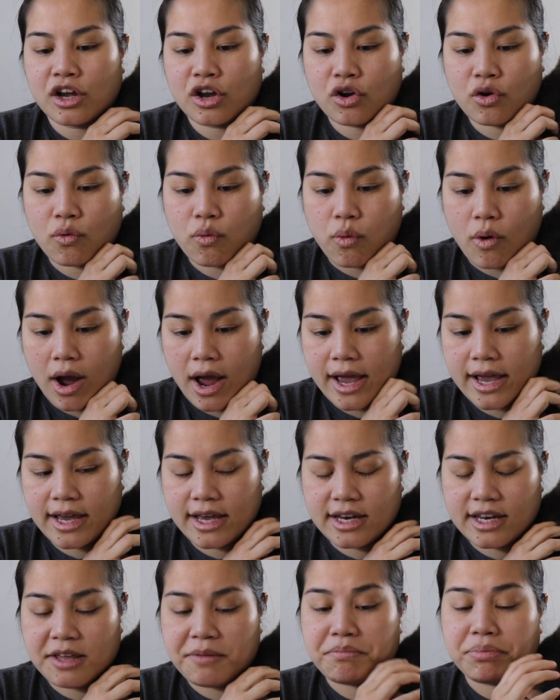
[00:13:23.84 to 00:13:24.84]

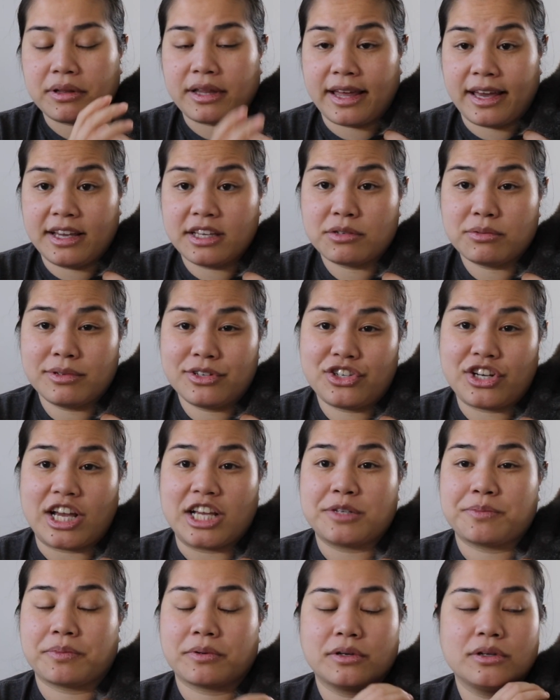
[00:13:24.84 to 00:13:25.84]
quiet. He plays with
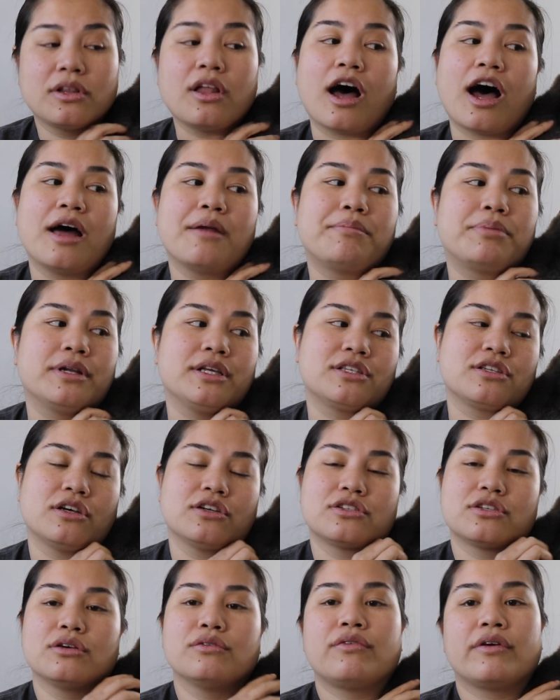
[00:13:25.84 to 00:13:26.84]
Jasper a lot, but he's
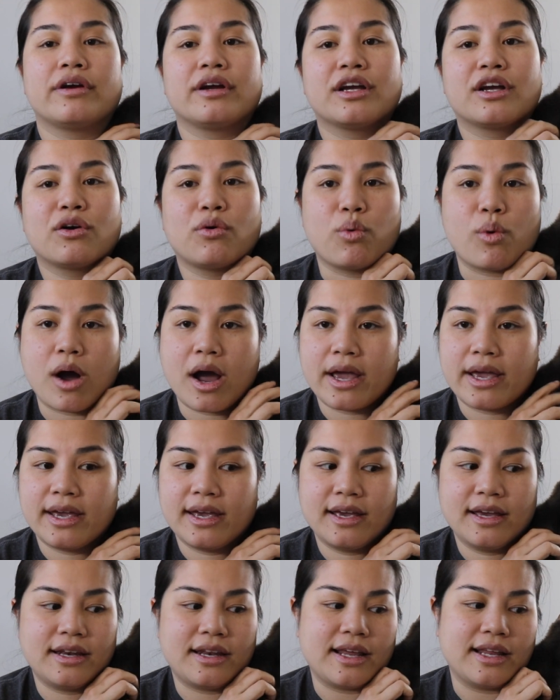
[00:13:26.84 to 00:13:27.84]
also very
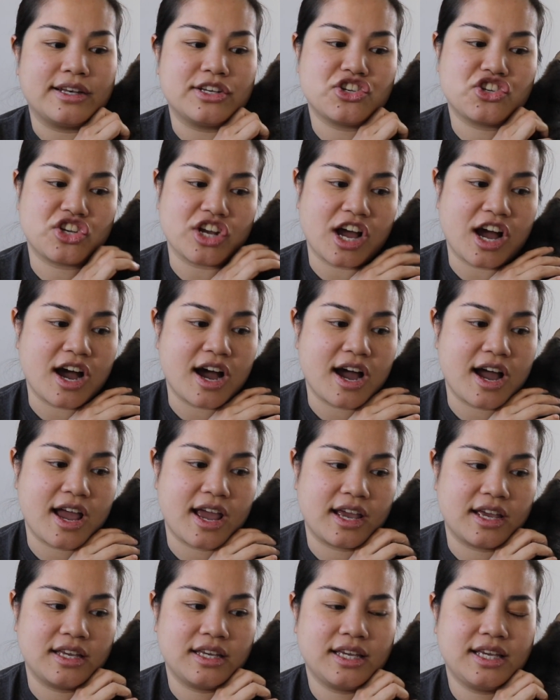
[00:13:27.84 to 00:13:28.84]
quiet and
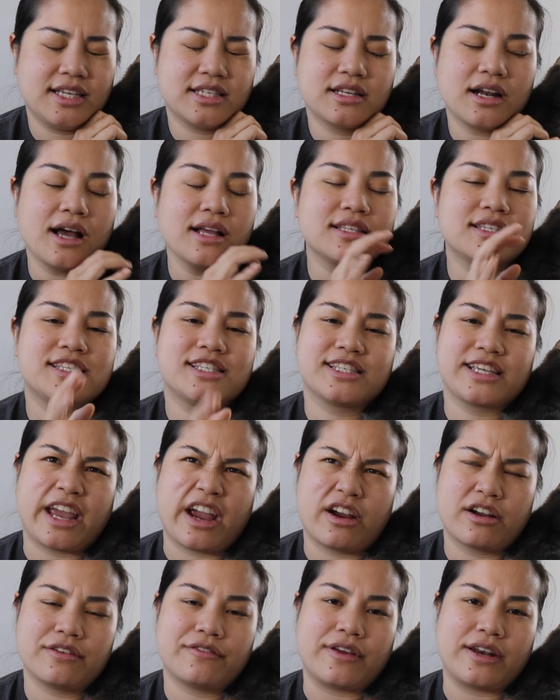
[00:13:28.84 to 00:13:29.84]
shy. He's not
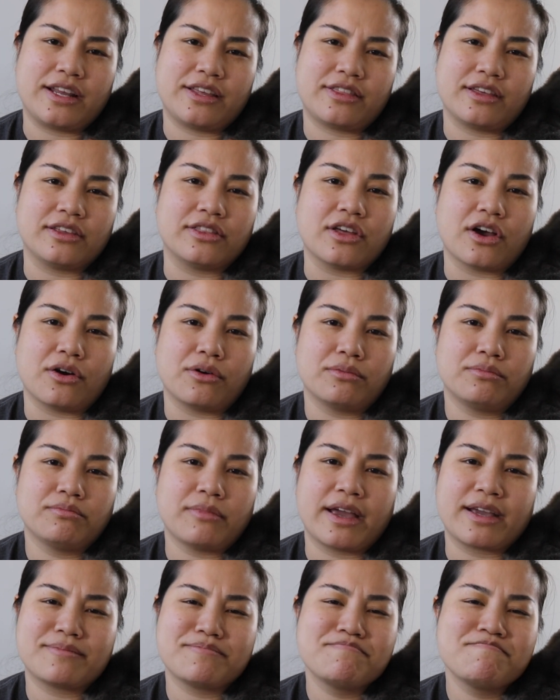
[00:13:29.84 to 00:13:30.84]
scared of anything though.
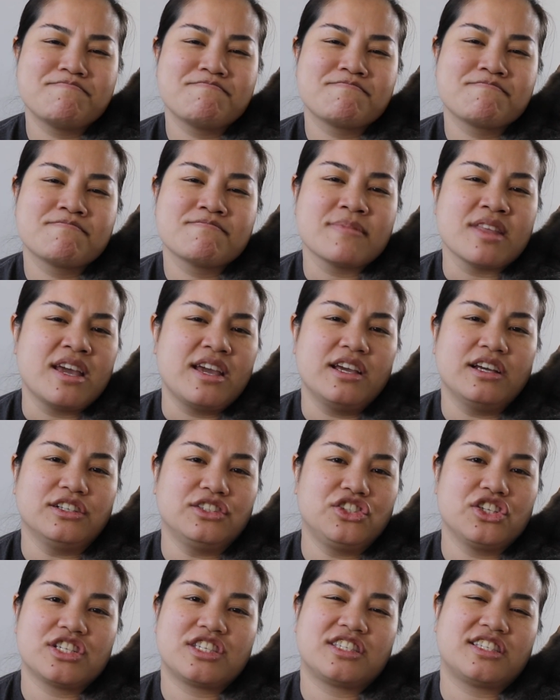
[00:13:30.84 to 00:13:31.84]
Like he'll
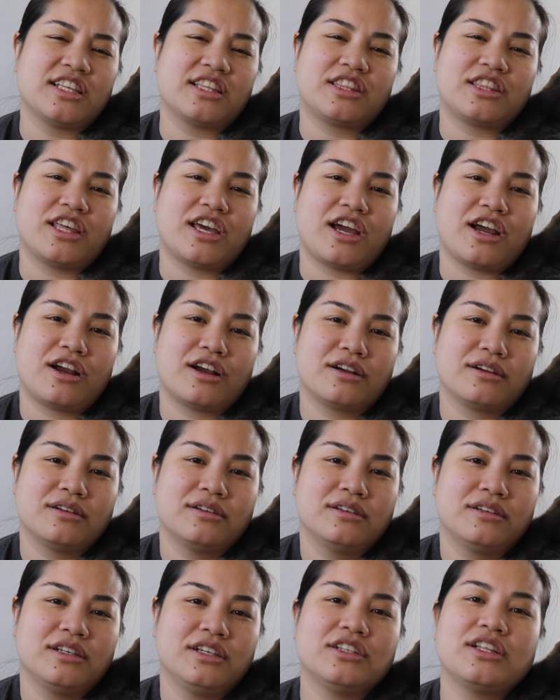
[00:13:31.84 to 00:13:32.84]
just sit there.
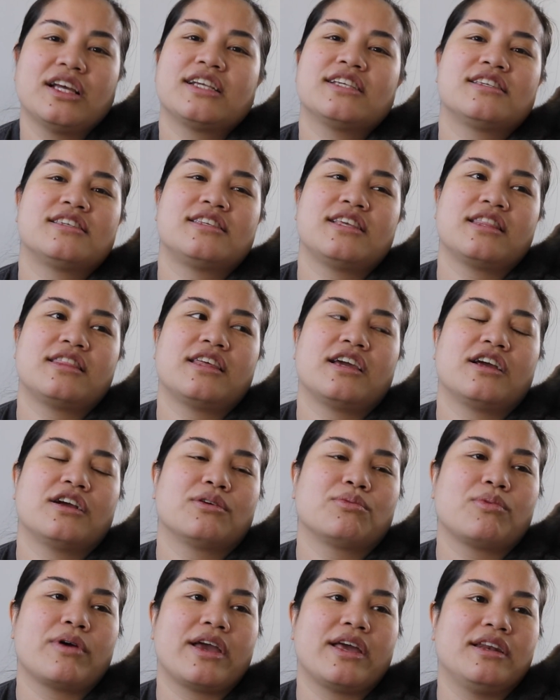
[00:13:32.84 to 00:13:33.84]
He'll like sit
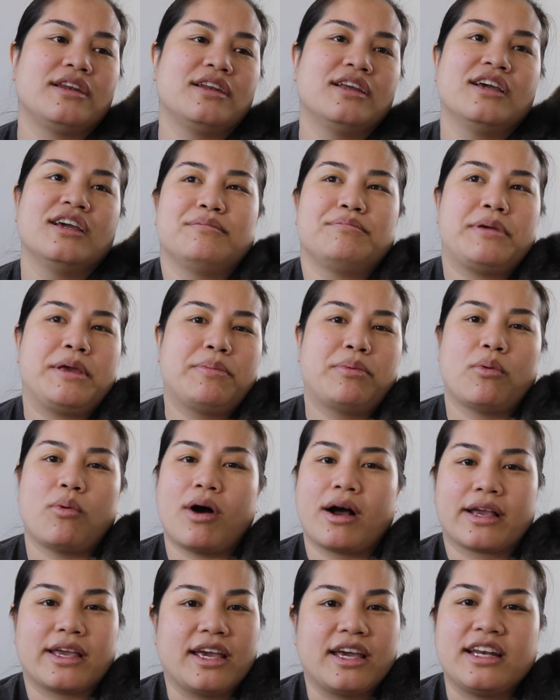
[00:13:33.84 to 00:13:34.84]
there when people
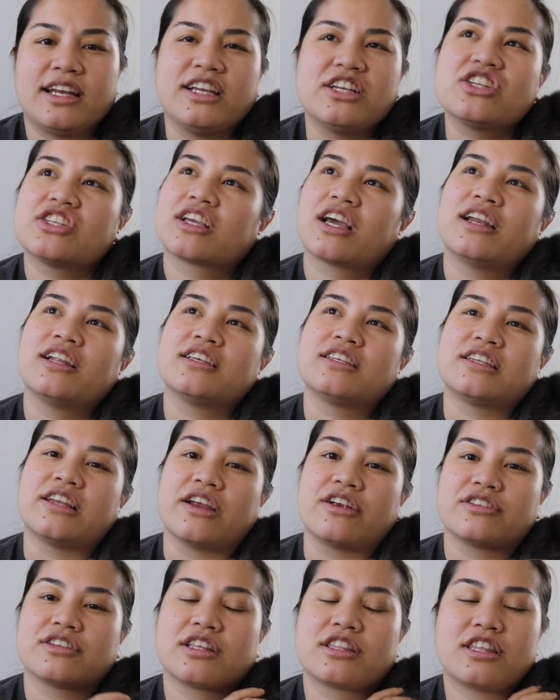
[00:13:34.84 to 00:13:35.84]
walk in, he just kind of
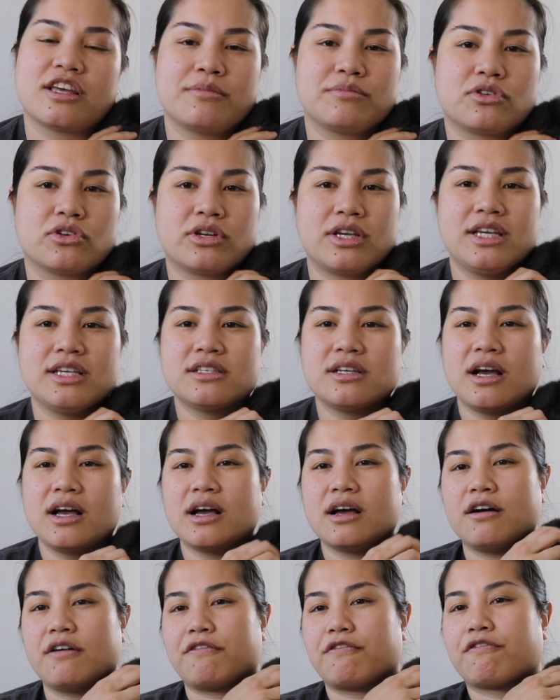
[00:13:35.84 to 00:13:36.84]
stares at them. So he's
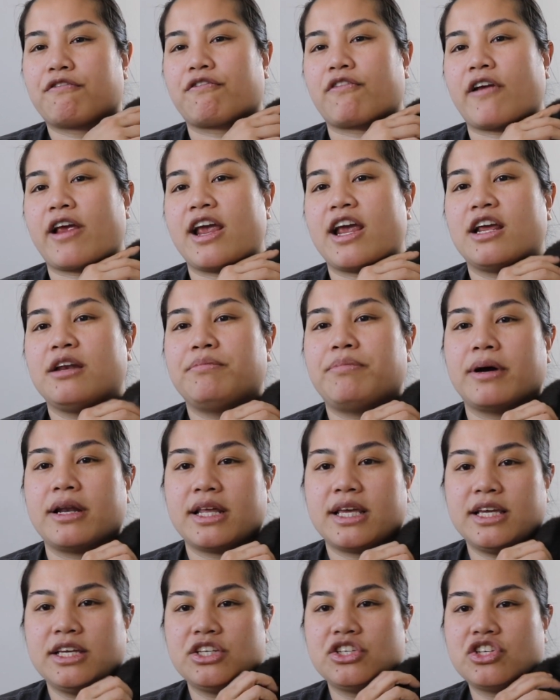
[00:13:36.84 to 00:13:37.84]
not afraid, but
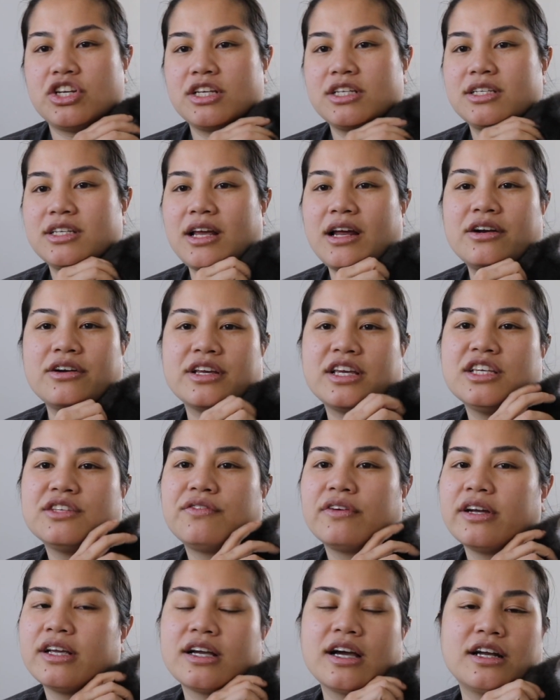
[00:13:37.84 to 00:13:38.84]
he's just I don't know, he's
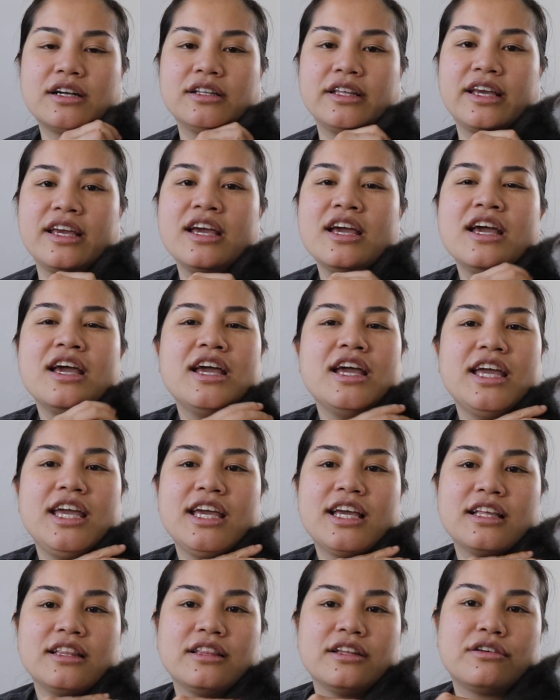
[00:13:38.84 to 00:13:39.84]
very cuddly.
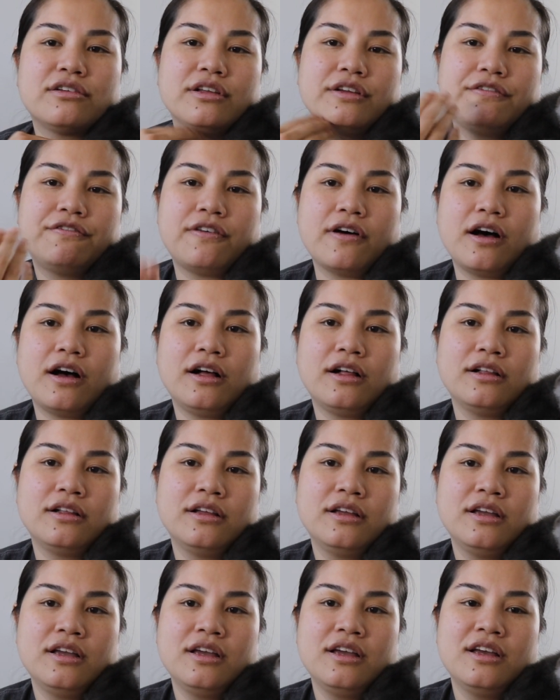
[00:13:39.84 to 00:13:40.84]
He can literally
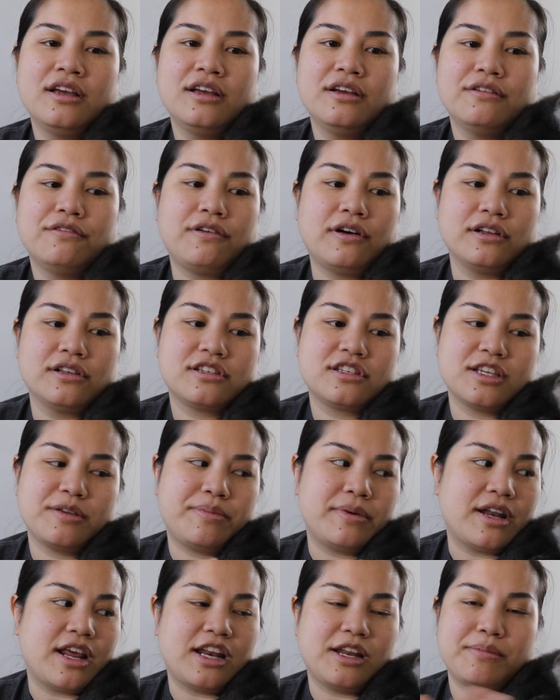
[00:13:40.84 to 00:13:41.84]
fall fall
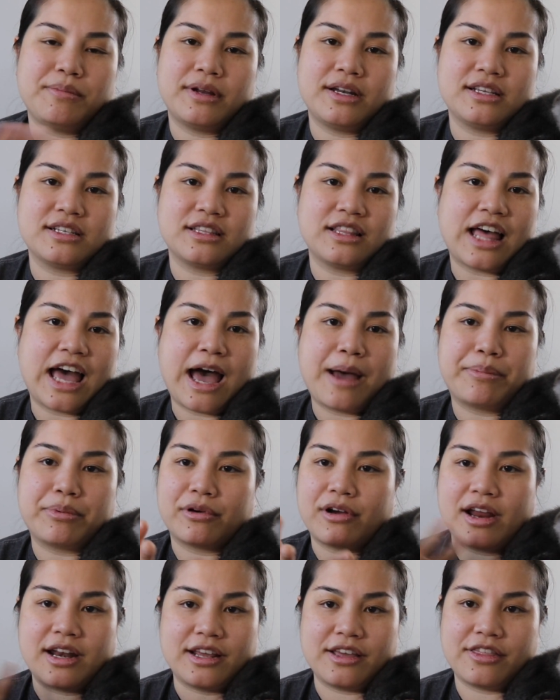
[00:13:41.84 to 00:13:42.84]
asleep in anybody's lap
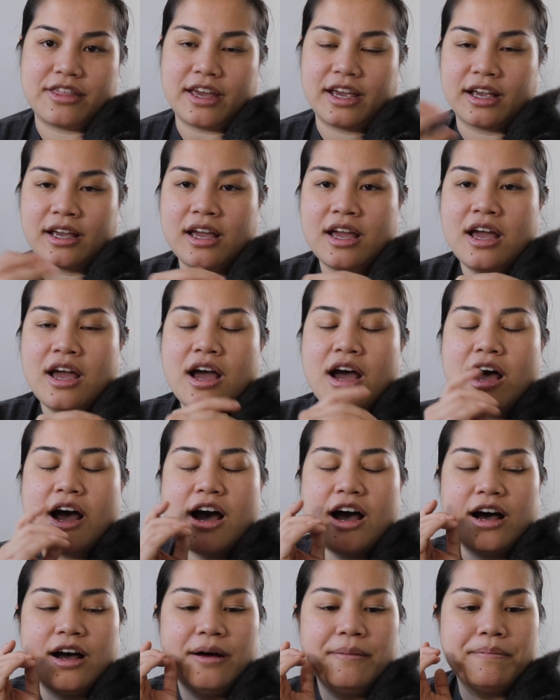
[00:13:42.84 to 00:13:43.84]
or anything.
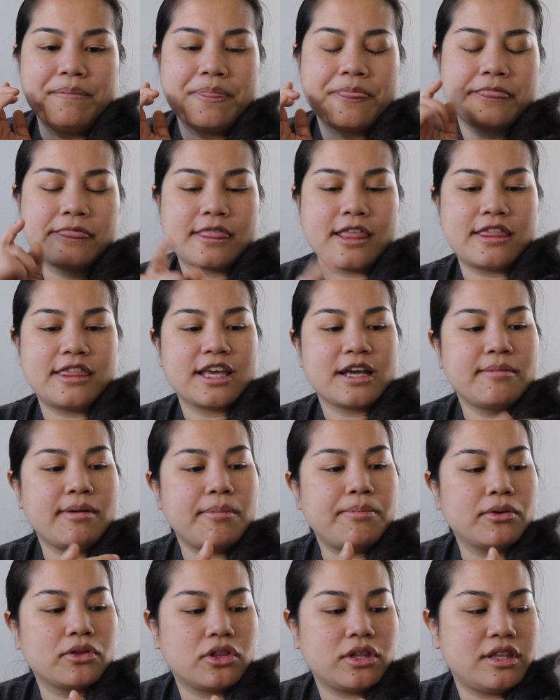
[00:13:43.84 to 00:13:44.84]
Um, the thing
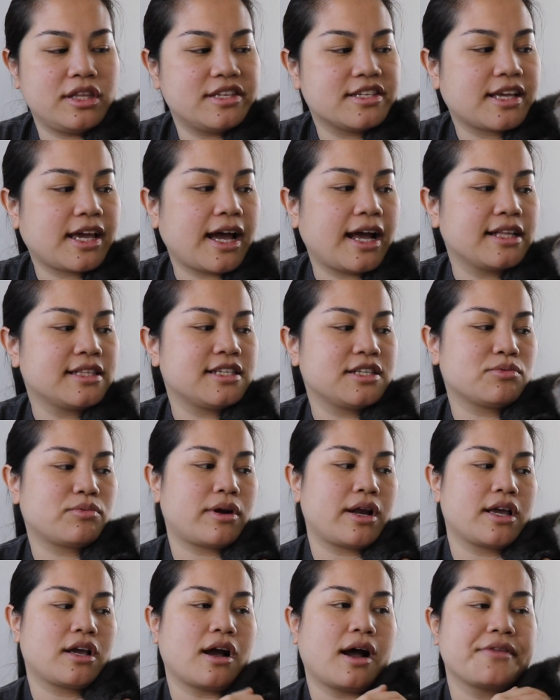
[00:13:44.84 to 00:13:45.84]
about both of these cats is
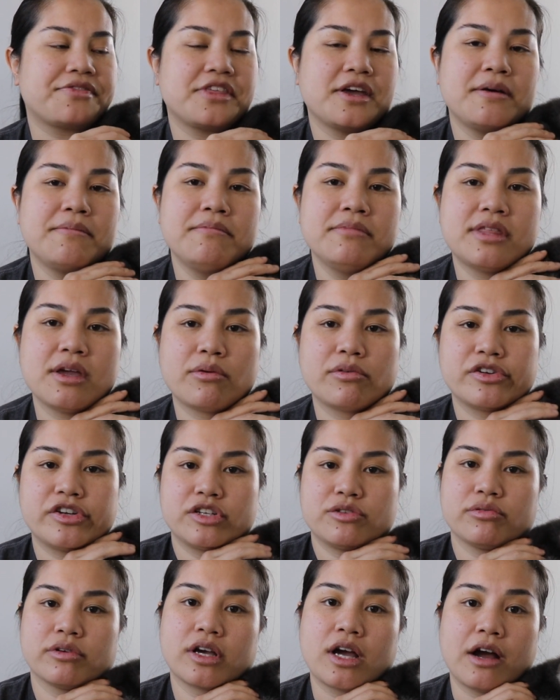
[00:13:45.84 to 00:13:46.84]
when I got them, they were
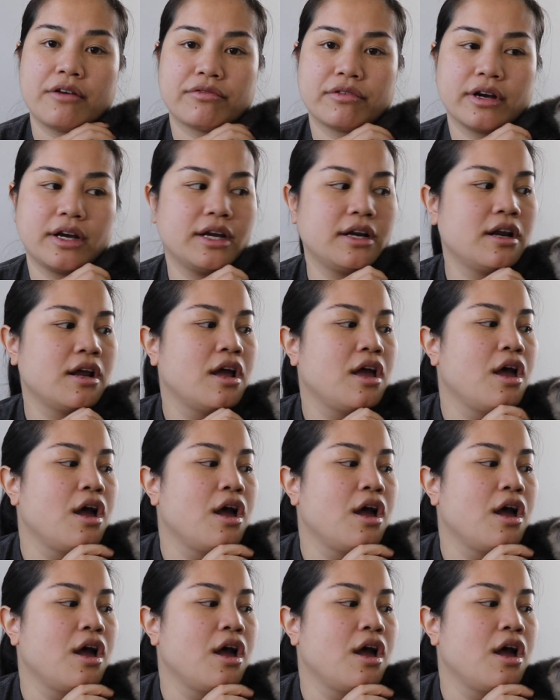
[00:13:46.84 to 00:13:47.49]
just recovering